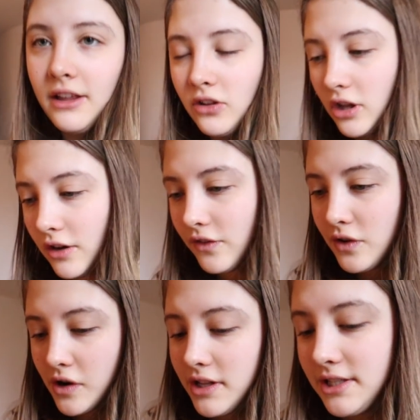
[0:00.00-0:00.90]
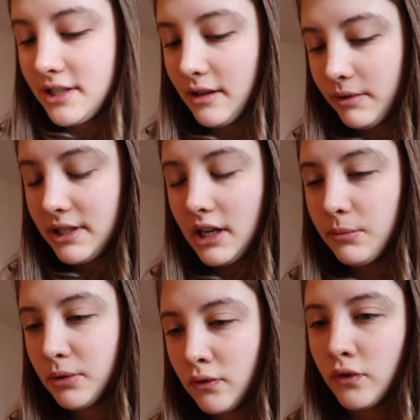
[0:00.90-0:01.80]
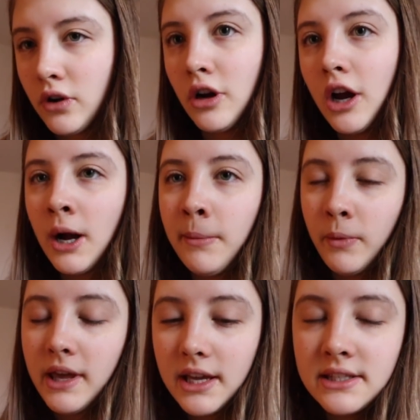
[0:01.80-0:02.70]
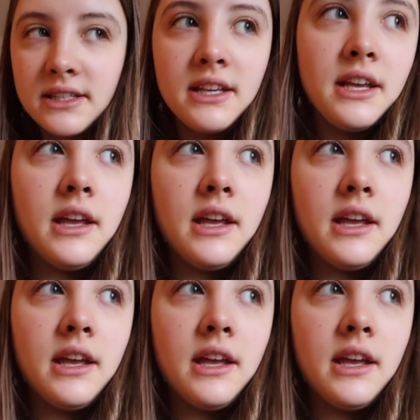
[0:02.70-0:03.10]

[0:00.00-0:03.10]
A lot of you noticed that we didn't upload for a couple weeks.